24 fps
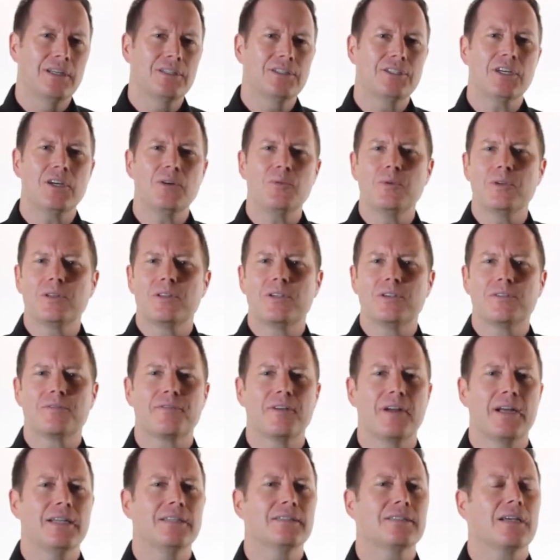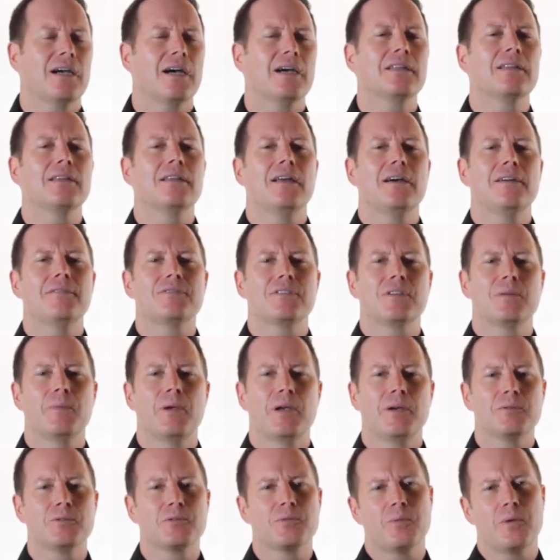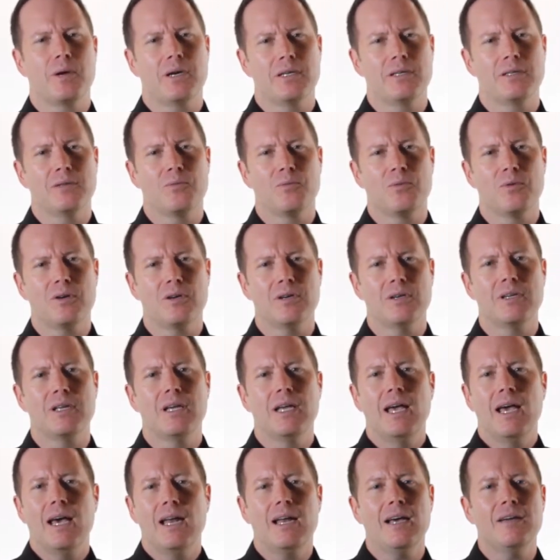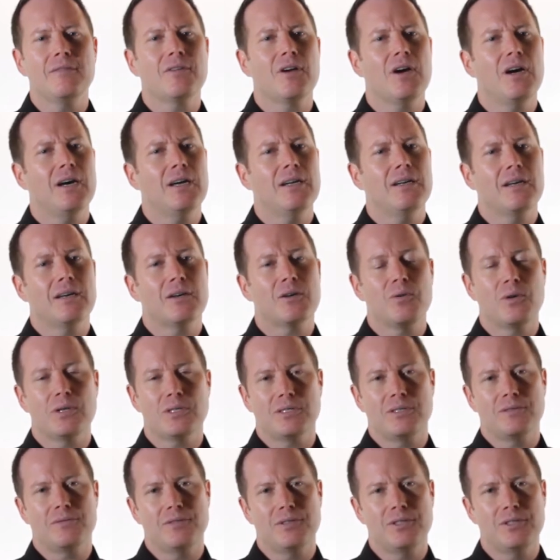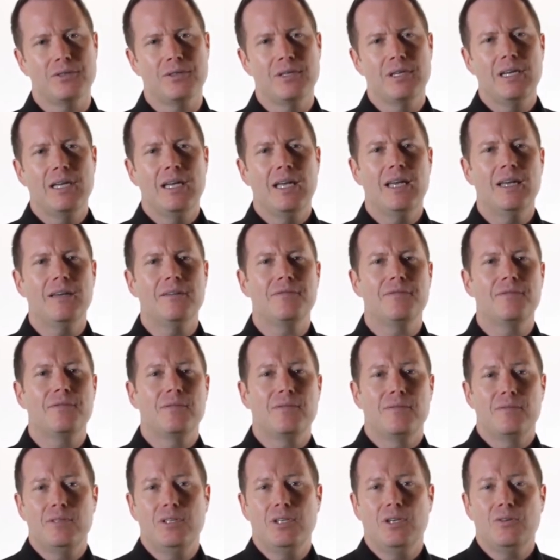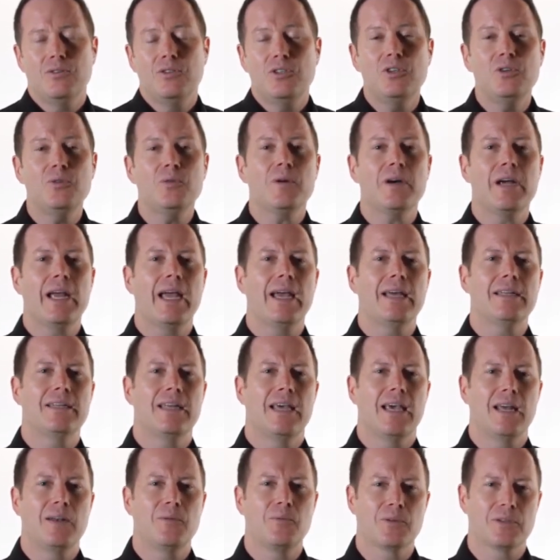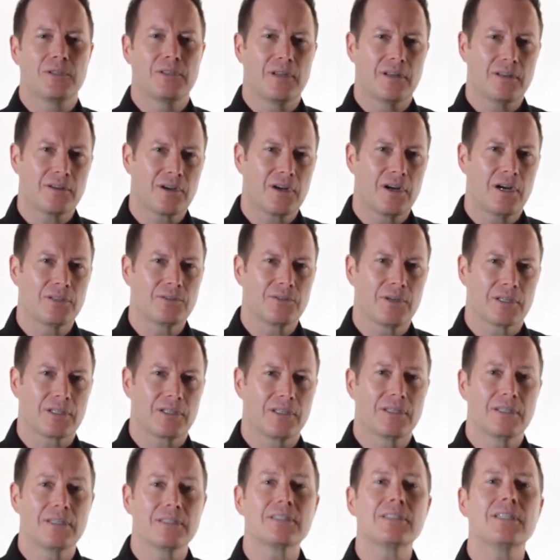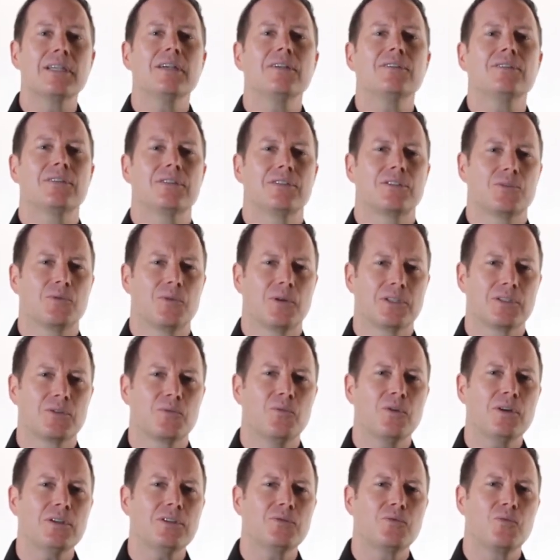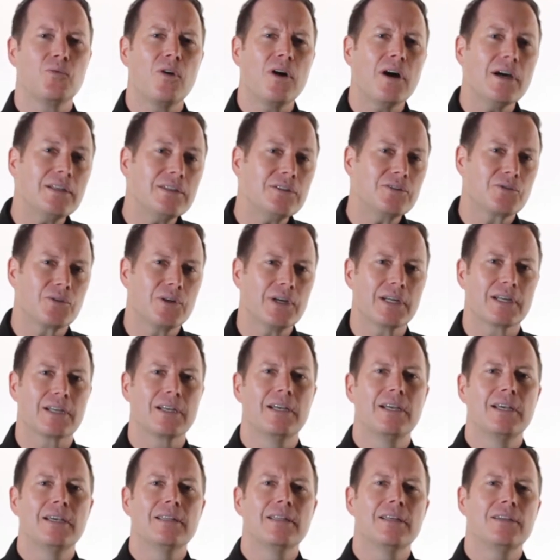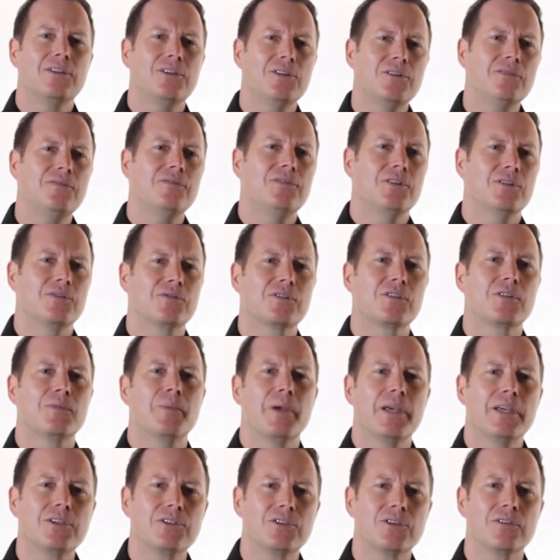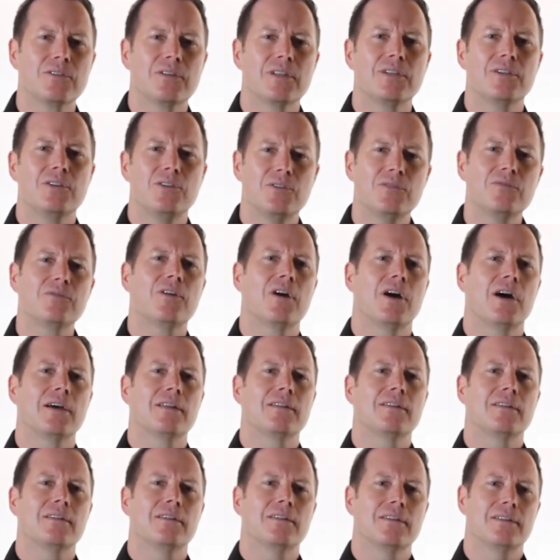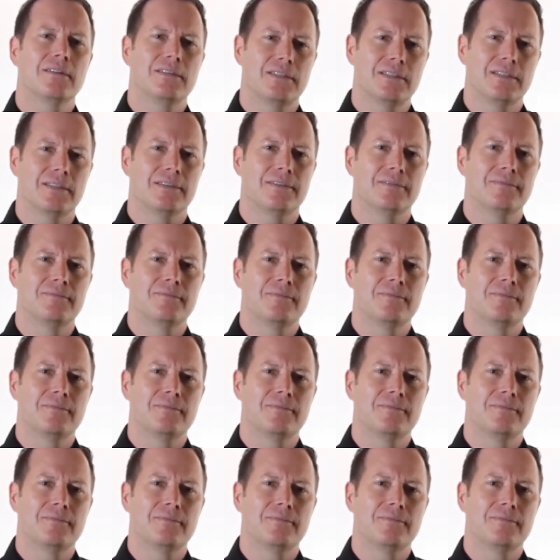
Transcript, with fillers: Share it with your friends. I'd love some help spreading the word. And I've got a question for you. If You know, you were head-to-head with another contractor in a sales situation, what's one trick that you've used to make sure that you've got the deal?